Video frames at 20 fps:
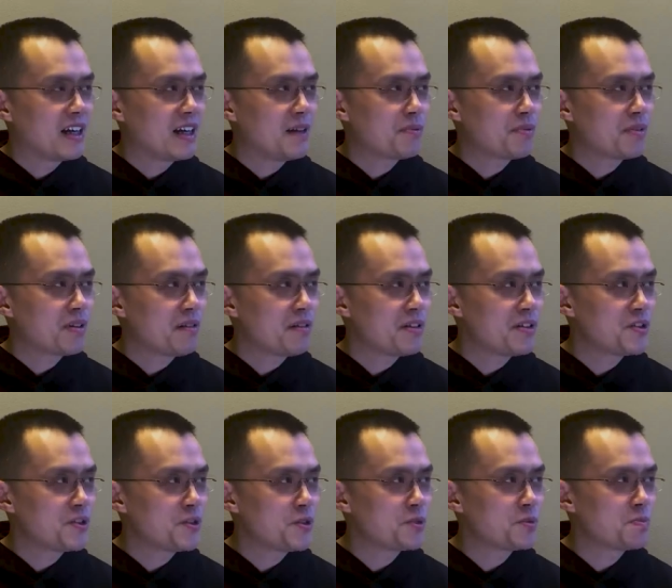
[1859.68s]
I probably
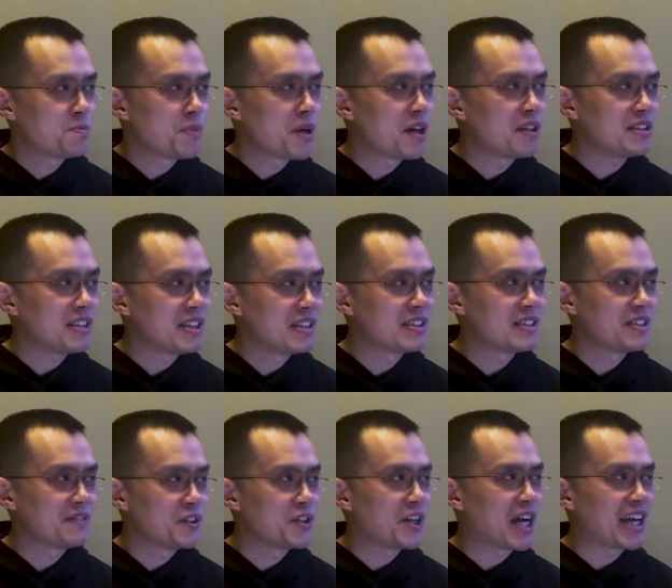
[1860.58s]
choose mountains
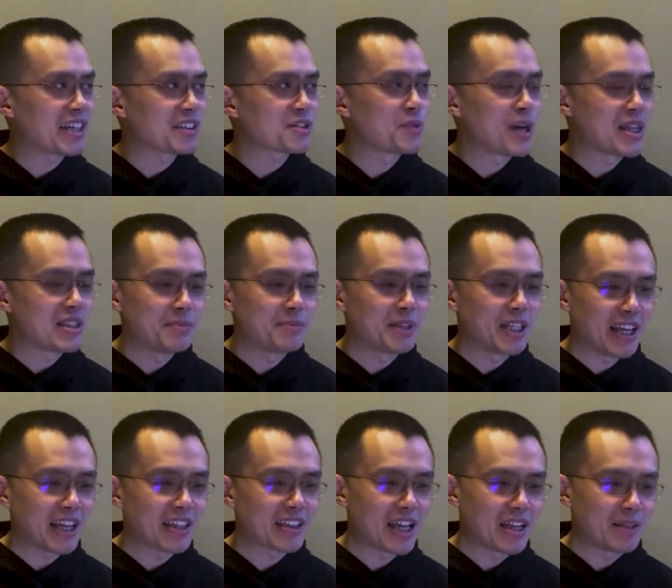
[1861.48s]
if you ask randomly
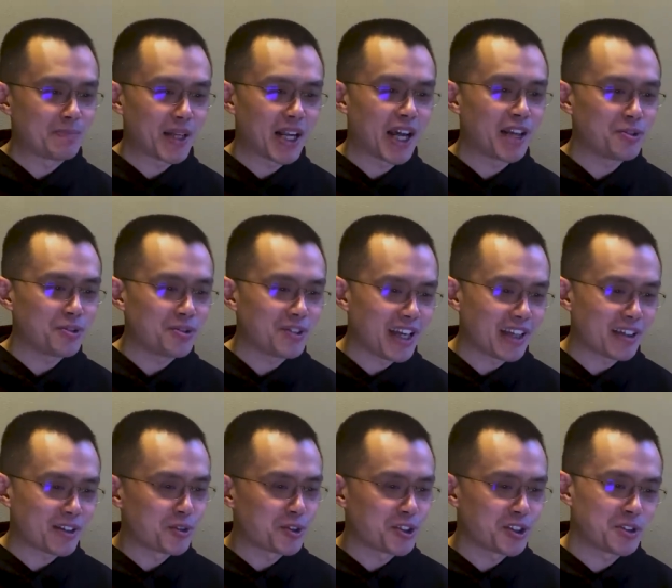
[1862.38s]
like that, but I do
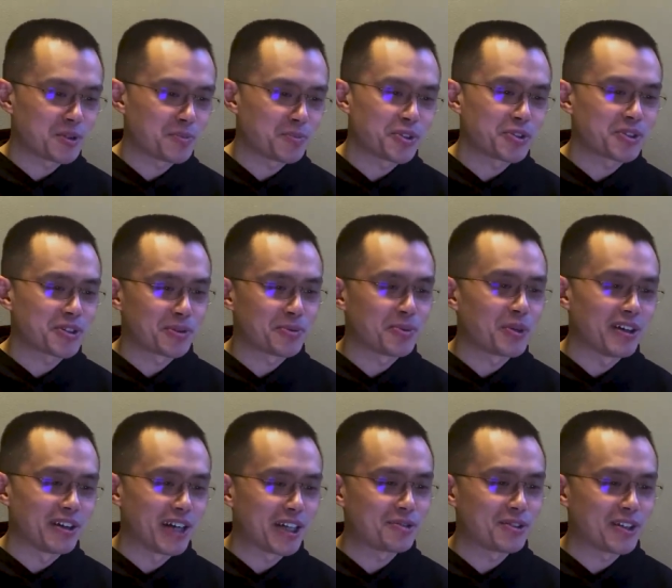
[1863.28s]
like ocean sports as
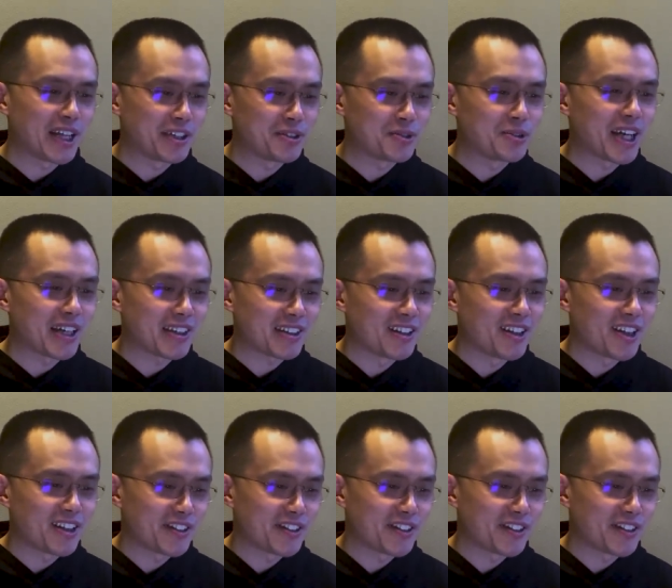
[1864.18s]
well. I do I do like a